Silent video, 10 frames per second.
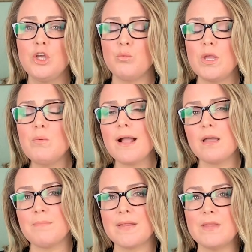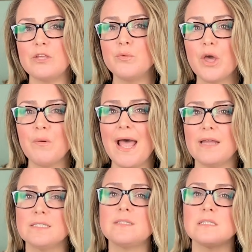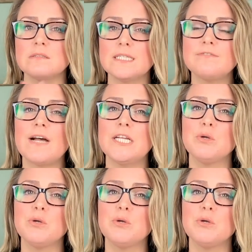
We recommend that you go ahead and solidify